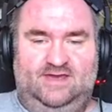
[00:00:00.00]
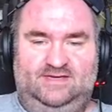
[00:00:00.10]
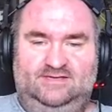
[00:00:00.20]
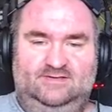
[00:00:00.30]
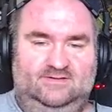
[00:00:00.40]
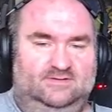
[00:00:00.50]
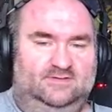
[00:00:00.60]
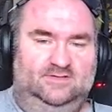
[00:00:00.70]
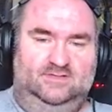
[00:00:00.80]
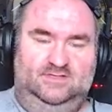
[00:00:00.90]
height.
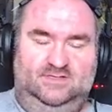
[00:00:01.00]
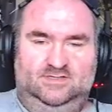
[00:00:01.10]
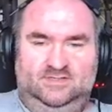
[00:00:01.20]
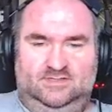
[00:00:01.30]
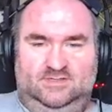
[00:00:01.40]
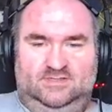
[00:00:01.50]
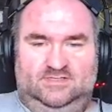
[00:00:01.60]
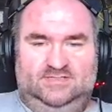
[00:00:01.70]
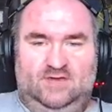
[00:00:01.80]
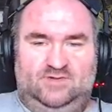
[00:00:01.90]

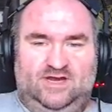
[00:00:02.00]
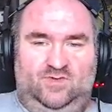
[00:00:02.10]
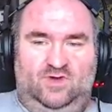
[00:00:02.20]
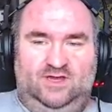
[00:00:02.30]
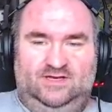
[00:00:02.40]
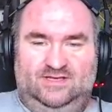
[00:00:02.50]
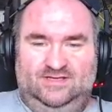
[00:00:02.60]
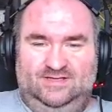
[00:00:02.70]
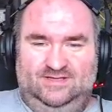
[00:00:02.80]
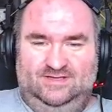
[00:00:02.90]
That's not what I want.
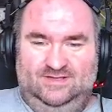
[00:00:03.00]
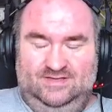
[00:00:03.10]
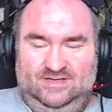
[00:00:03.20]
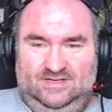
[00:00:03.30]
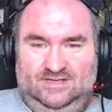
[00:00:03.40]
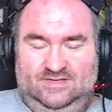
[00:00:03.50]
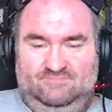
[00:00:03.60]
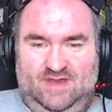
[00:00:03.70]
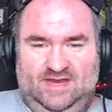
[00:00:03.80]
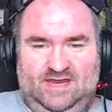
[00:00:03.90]

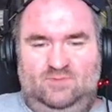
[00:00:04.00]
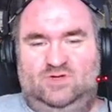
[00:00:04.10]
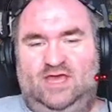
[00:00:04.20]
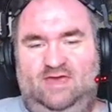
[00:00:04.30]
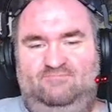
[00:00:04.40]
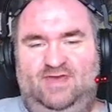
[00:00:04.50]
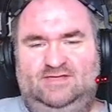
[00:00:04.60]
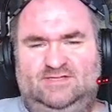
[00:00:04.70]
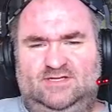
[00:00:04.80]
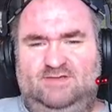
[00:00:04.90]
My game would have
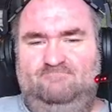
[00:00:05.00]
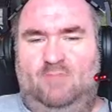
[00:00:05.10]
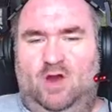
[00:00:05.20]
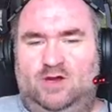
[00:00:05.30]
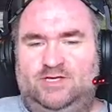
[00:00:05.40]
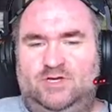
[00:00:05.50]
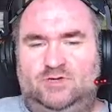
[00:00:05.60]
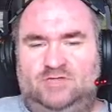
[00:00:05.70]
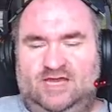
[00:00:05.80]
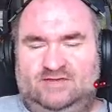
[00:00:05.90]
basically
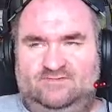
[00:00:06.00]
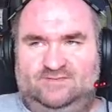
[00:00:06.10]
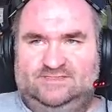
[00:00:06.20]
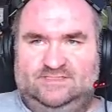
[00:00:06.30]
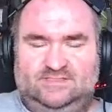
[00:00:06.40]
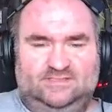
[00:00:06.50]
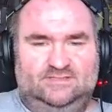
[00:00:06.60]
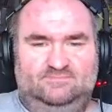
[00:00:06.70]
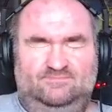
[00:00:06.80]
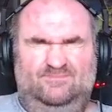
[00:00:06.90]
Mario-like
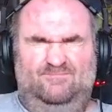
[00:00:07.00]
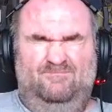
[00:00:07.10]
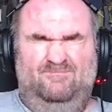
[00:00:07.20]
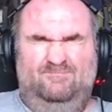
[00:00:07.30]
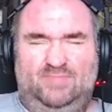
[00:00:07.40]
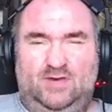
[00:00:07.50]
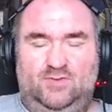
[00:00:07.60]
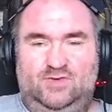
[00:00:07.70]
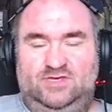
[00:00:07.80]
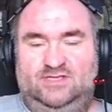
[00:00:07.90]
physics,
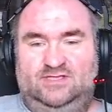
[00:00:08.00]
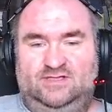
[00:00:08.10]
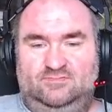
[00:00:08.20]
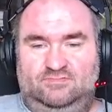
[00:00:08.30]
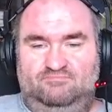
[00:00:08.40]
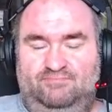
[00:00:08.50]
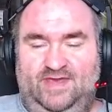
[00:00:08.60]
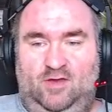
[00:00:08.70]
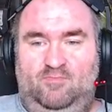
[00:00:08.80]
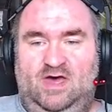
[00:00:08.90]
but with
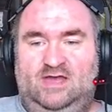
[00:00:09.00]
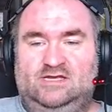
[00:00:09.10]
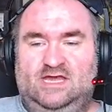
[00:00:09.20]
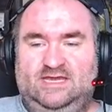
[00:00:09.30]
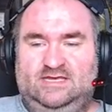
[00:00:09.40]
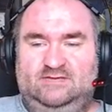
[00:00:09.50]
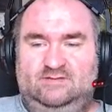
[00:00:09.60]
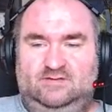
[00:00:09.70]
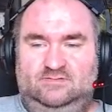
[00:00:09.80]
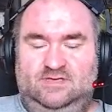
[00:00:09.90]
Belmont-like
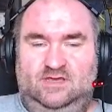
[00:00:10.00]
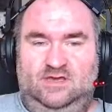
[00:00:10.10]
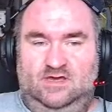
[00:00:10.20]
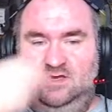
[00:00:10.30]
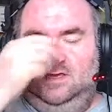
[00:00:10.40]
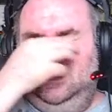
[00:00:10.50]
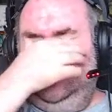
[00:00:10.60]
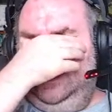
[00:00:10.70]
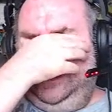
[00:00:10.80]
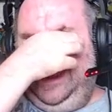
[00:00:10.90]

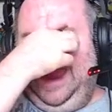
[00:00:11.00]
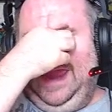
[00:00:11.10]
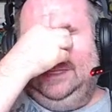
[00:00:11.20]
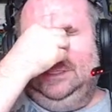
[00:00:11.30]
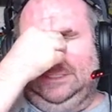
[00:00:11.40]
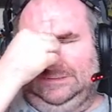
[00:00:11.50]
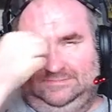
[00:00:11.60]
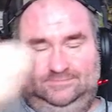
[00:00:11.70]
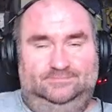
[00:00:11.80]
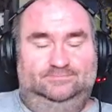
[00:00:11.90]

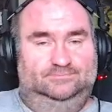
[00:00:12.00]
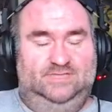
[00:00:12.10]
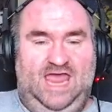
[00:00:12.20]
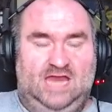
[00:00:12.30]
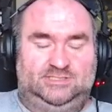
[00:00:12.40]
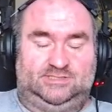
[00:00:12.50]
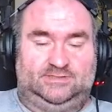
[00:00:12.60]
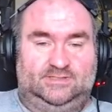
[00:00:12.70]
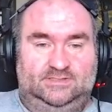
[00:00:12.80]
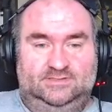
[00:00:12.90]
actions.
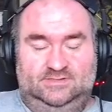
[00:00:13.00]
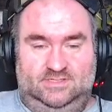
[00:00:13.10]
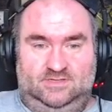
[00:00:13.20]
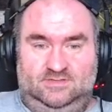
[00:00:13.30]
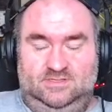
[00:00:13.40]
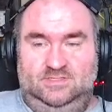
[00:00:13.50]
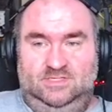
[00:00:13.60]
So